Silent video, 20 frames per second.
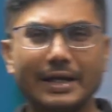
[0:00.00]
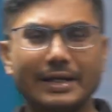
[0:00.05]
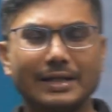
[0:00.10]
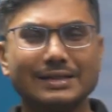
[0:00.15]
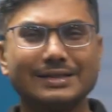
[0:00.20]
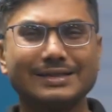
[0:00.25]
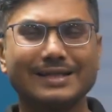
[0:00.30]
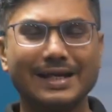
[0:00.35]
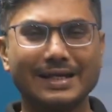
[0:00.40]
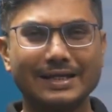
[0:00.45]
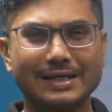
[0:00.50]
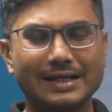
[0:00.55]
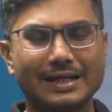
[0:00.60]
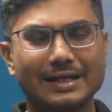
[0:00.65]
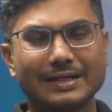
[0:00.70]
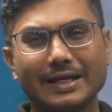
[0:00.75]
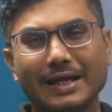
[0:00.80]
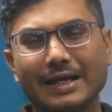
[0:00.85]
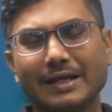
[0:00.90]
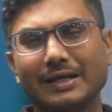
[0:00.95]
is 10
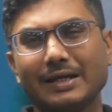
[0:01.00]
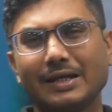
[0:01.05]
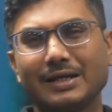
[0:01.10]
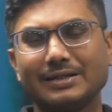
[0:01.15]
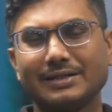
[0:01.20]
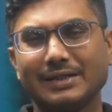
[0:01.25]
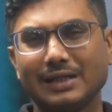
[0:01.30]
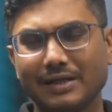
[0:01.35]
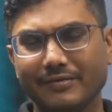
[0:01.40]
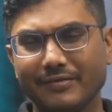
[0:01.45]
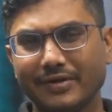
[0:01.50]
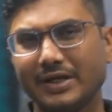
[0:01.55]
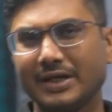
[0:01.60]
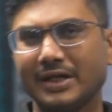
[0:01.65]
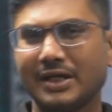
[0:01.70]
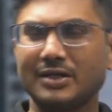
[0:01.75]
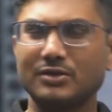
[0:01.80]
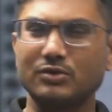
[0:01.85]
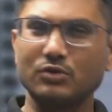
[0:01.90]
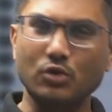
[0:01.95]
years, 11
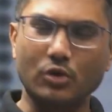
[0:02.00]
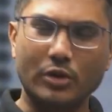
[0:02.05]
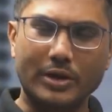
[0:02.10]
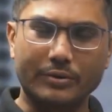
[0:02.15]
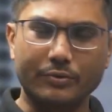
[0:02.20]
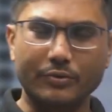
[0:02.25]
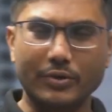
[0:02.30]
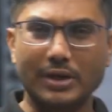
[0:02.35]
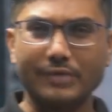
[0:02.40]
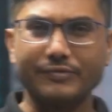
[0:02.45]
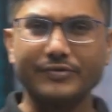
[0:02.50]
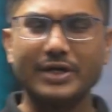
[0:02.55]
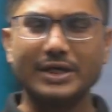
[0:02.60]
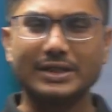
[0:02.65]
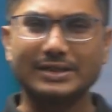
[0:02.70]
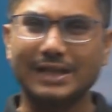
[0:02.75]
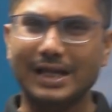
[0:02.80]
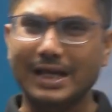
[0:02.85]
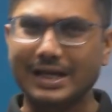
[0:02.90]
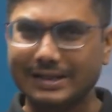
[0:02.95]
years, 12
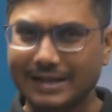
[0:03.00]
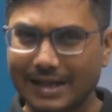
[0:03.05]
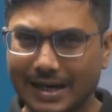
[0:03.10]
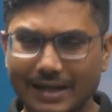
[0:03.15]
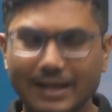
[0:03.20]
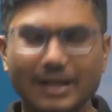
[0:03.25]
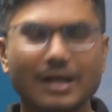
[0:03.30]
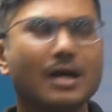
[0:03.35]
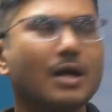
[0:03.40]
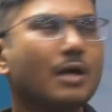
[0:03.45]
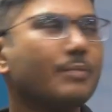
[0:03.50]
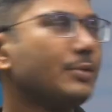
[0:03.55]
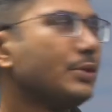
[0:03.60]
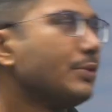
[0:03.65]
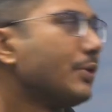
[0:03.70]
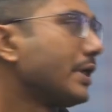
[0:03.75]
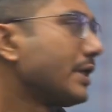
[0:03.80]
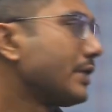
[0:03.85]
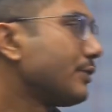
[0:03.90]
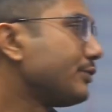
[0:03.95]
years, like that
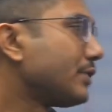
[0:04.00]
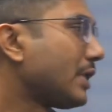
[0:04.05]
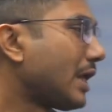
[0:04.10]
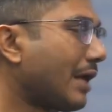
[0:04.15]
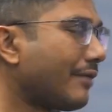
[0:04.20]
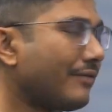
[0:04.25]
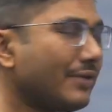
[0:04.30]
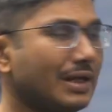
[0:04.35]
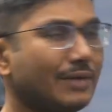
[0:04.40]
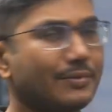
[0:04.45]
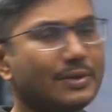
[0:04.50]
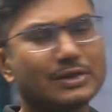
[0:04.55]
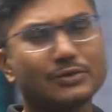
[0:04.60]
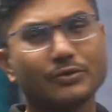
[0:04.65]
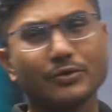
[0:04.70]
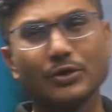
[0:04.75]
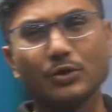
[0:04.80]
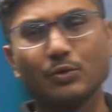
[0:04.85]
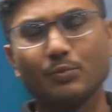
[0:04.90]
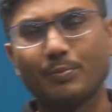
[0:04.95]
PYQs are available.
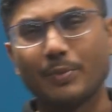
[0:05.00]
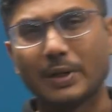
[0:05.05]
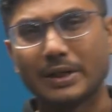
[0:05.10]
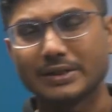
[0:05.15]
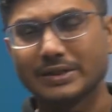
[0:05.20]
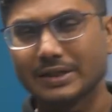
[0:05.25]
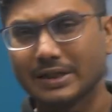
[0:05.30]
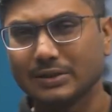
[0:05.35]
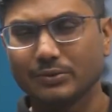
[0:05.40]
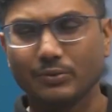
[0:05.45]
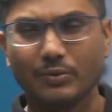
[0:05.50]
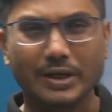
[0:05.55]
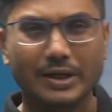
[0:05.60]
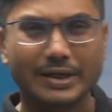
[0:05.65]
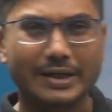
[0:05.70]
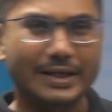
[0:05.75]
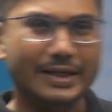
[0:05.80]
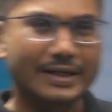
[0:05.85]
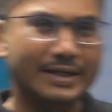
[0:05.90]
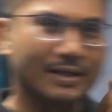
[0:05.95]
So you purchase one
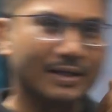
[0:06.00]
10 year